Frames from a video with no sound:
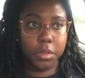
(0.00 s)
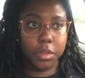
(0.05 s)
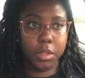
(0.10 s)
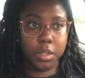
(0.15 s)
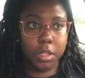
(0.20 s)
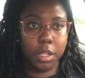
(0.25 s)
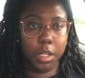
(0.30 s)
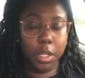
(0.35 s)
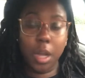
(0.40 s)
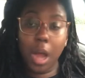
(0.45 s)

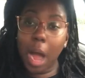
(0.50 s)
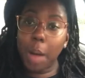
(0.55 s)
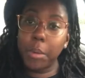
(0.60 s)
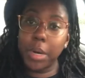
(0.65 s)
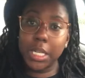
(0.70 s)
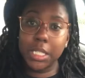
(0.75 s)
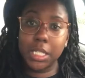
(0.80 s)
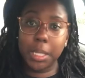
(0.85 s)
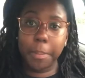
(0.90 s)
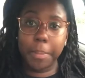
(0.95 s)
you know, I
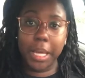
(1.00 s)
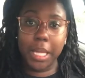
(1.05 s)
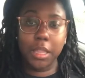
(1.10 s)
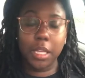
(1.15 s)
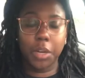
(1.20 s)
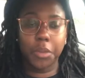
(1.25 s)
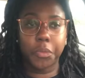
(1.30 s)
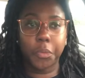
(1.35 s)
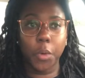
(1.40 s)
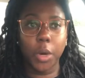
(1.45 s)
wanted to be
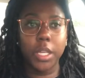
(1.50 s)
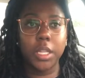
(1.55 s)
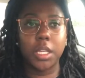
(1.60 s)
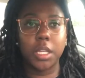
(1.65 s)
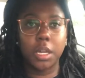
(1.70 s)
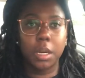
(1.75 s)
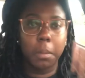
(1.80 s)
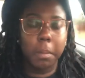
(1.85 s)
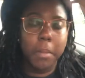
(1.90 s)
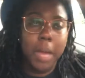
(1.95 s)
there for
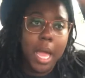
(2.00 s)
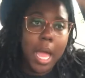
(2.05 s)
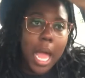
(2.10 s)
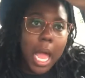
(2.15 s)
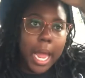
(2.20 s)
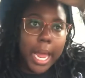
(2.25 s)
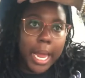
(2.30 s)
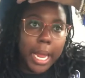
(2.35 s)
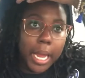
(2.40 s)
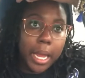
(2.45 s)
them.
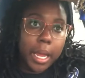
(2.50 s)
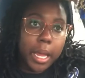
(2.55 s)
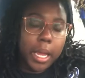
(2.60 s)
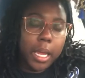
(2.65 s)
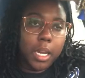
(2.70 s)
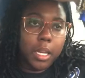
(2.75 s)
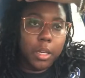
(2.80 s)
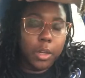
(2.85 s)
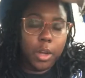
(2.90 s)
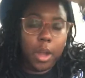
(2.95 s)

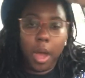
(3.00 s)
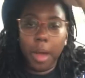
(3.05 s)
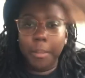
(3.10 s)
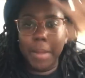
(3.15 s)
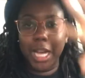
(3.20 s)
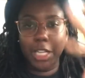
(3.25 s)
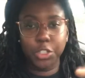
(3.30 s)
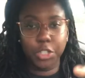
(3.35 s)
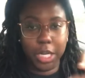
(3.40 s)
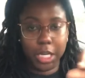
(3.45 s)
And, you know, I'm
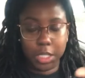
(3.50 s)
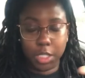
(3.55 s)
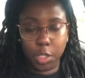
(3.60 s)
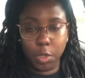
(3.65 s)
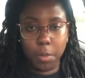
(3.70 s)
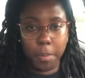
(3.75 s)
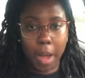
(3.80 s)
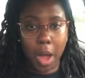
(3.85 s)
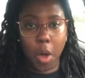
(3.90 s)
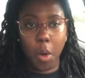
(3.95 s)
not trying to
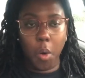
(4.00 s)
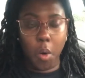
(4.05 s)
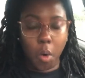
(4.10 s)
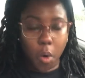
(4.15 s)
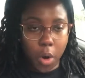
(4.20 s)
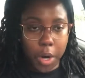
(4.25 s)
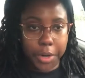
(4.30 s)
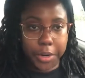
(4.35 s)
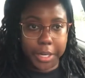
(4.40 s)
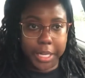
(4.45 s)
toot my own
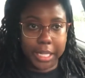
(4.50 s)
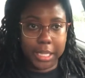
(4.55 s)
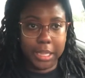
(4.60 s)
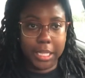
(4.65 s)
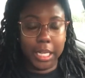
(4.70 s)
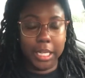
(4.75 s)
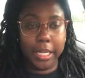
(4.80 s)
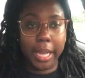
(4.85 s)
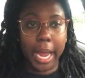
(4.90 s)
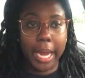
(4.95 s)
horn or
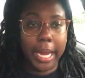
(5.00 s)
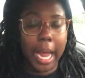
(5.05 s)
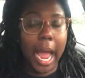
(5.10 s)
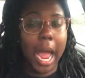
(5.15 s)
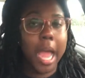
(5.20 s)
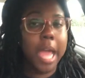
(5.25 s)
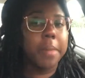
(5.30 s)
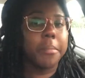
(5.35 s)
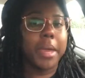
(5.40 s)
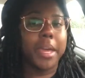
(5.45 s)
anything. Like,
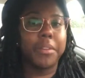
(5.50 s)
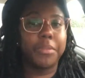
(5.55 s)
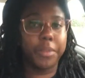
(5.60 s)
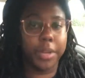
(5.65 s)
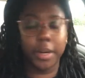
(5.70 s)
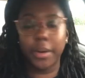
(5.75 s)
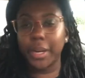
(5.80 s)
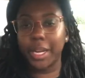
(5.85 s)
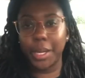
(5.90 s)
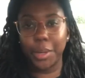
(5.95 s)
I am a
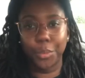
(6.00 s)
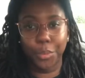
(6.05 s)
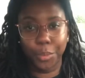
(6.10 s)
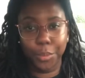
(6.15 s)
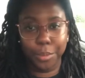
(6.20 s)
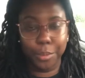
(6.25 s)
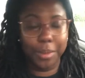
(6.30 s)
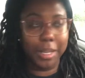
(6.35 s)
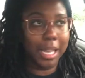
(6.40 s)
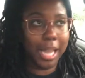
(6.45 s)
very
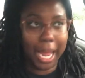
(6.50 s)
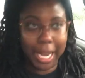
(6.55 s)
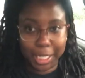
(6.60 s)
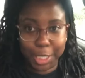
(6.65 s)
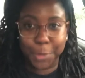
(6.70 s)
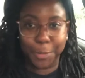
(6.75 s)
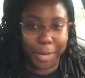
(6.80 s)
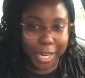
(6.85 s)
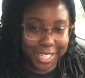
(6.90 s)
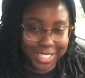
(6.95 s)

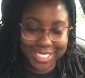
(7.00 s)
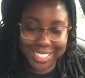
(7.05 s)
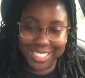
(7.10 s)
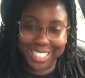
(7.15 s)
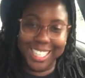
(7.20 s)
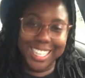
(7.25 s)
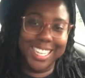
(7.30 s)
liked person.